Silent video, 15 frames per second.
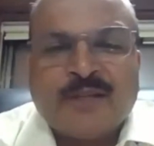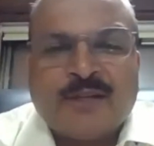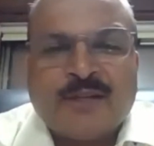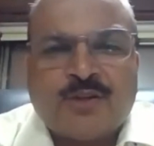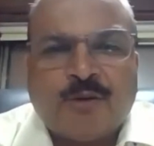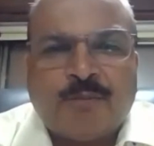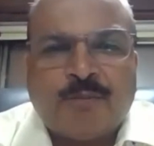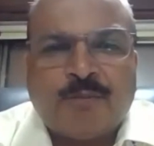
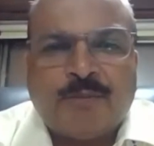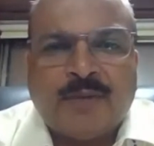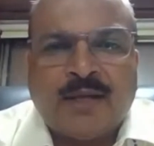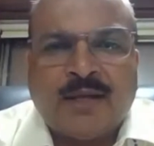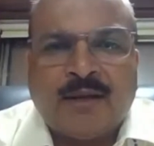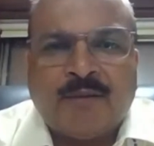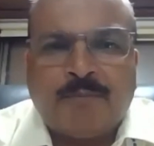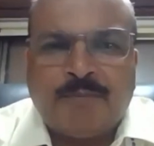
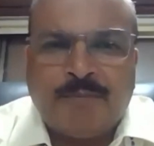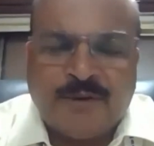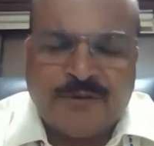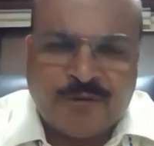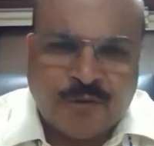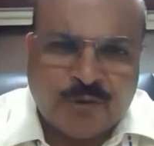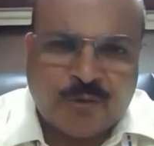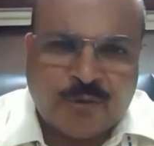So
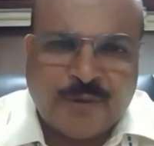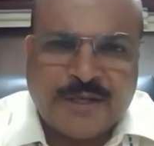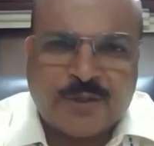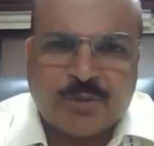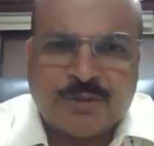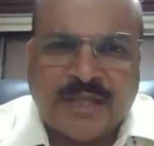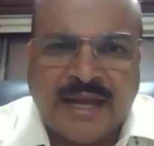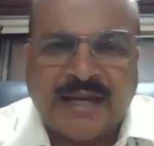before going to
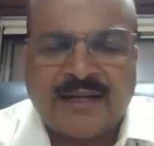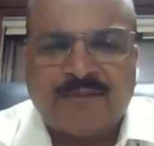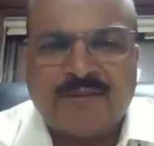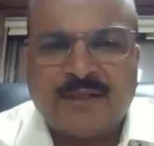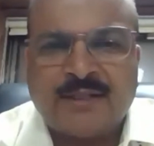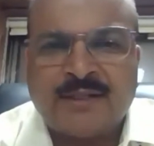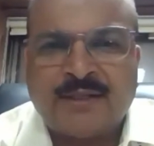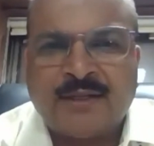that
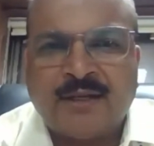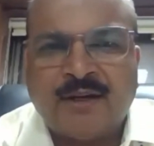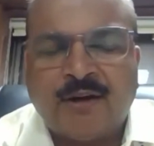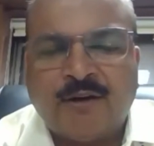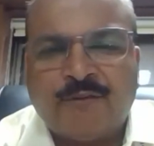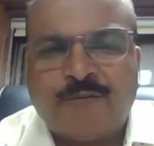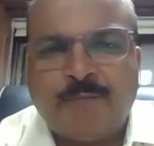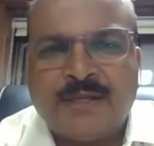one
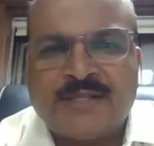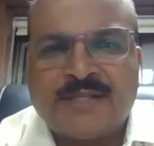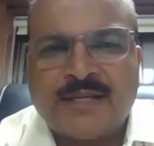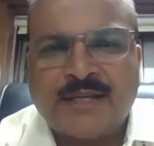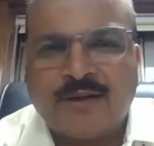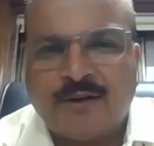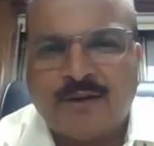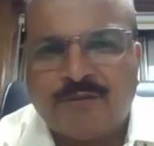of
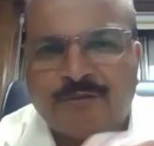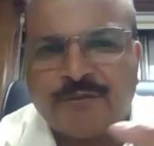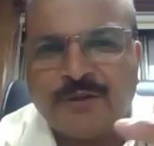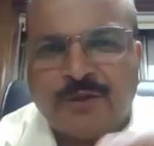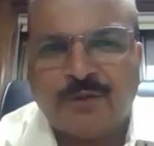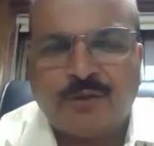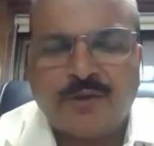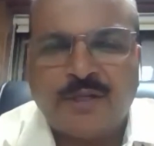basic of
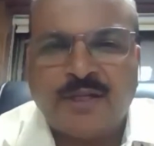your